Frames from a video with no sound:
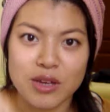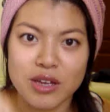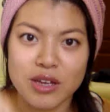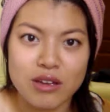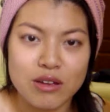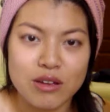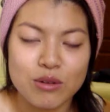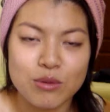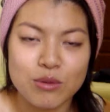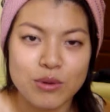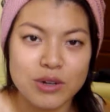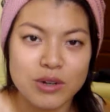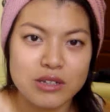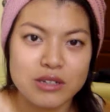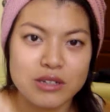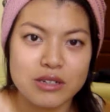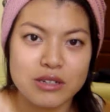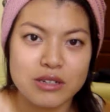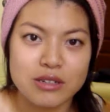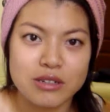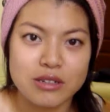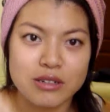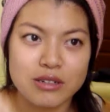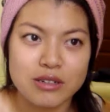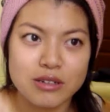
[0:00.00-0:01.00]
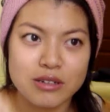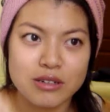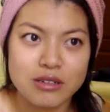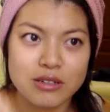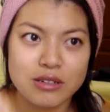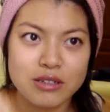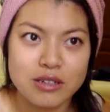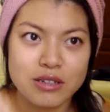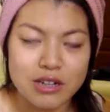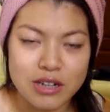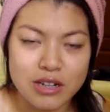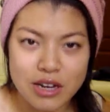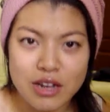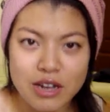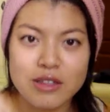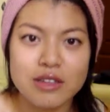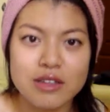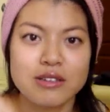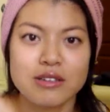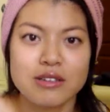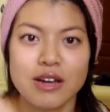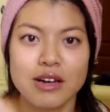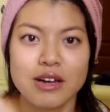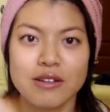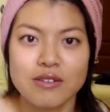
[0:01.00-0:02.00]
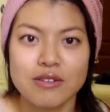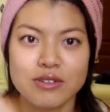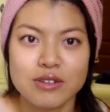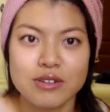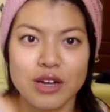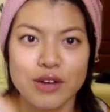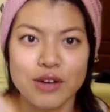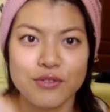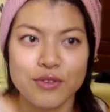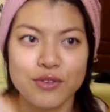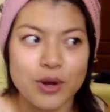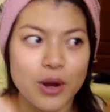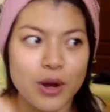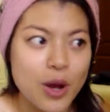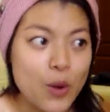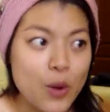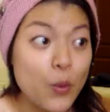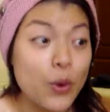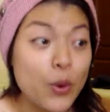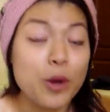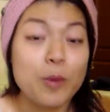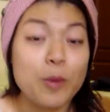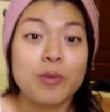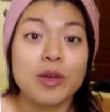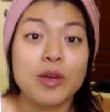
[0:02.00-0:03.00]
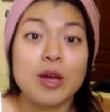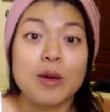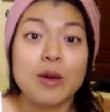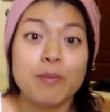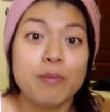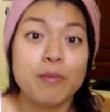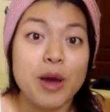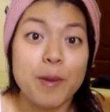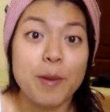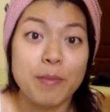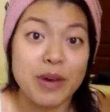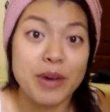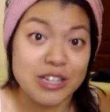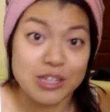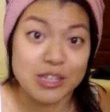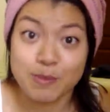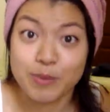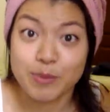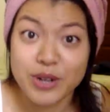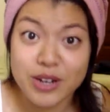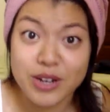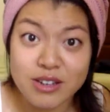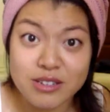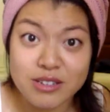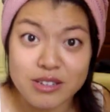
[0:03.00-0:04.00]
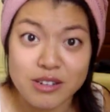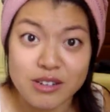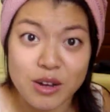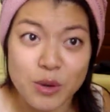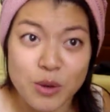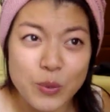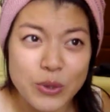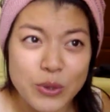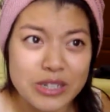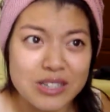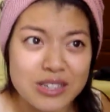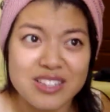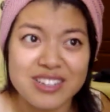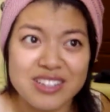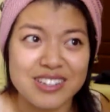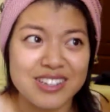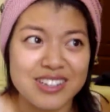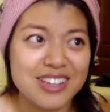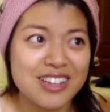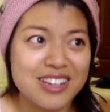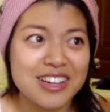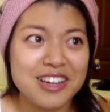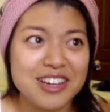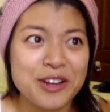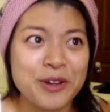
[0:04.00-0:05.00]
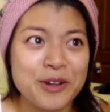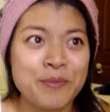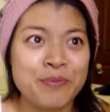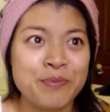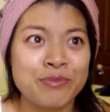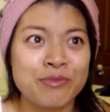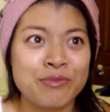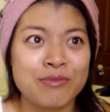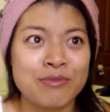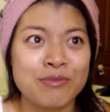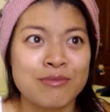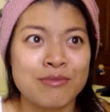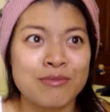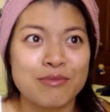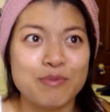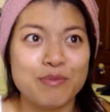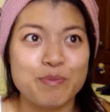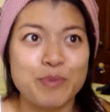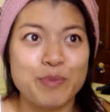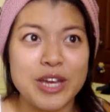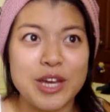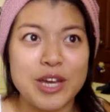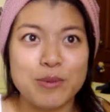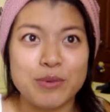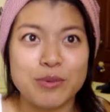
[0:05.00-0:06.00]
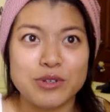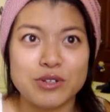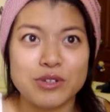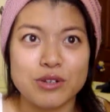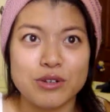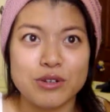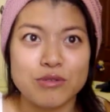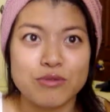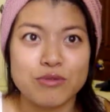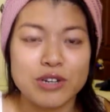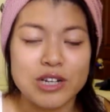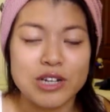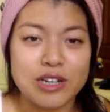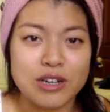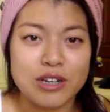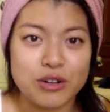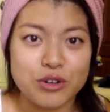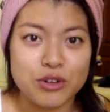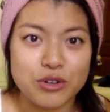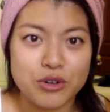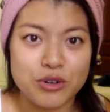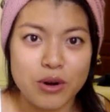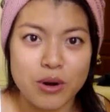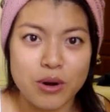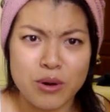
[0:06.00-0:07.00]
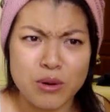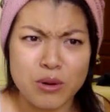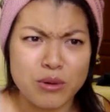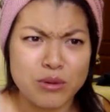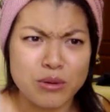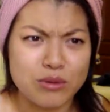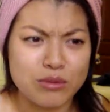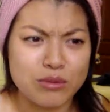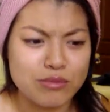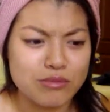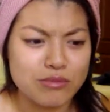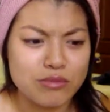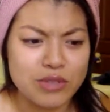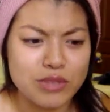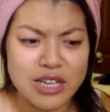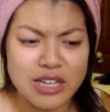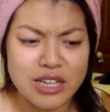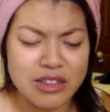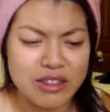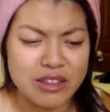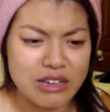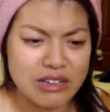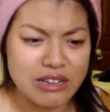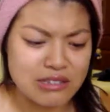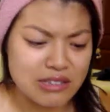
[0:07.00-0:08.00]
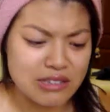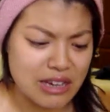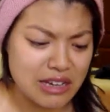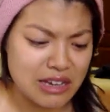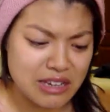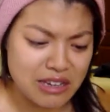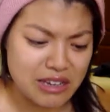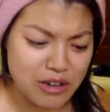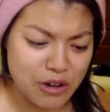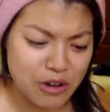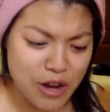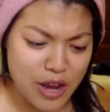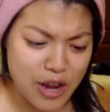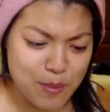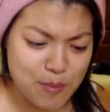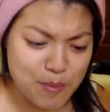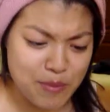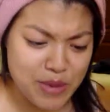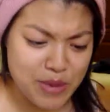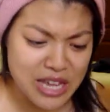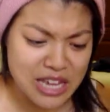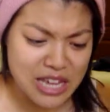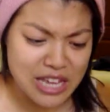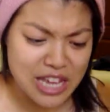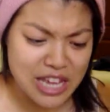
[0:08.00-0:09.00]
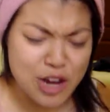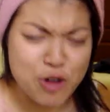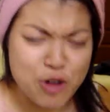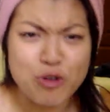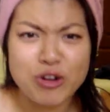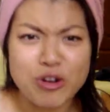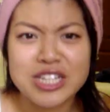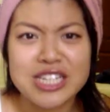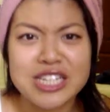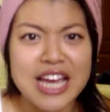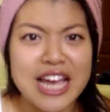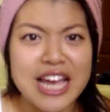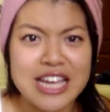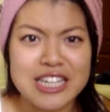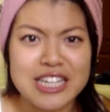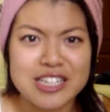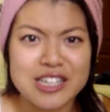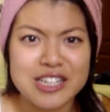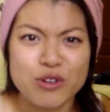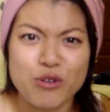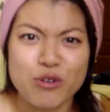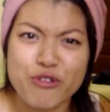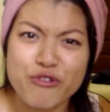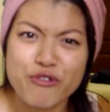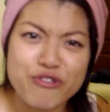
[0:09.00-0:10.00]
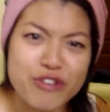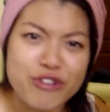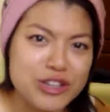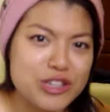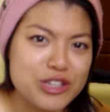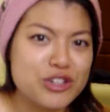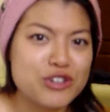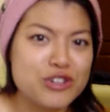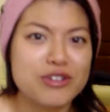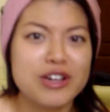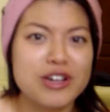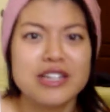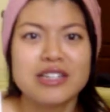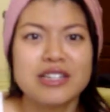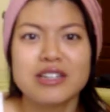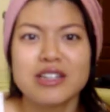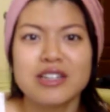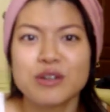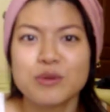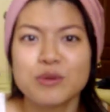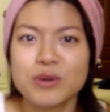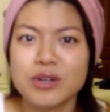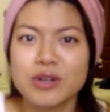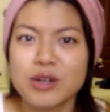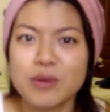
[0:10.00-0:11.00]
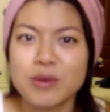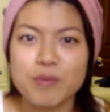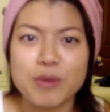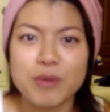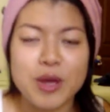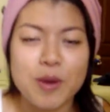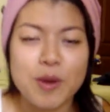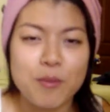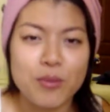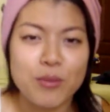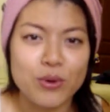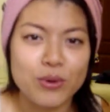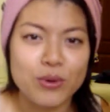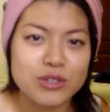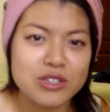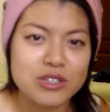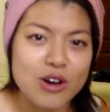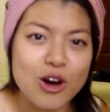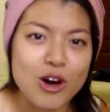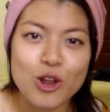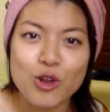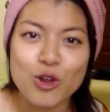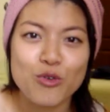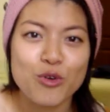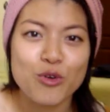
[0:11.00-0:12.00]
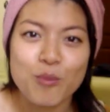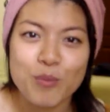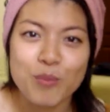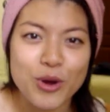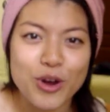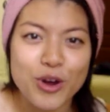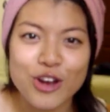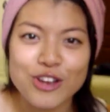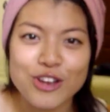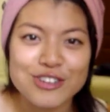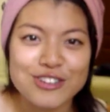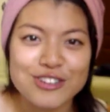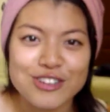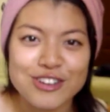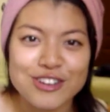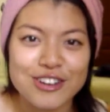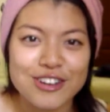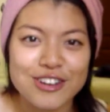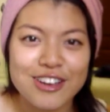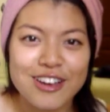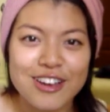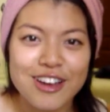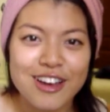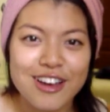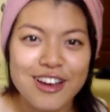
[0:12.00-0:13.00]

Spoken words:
me who want to learn this kind of stuff. You know, I want to be a better person. I want to be able to really control things like, you know, being irritated or frustrated. I want to be a more tolerant person.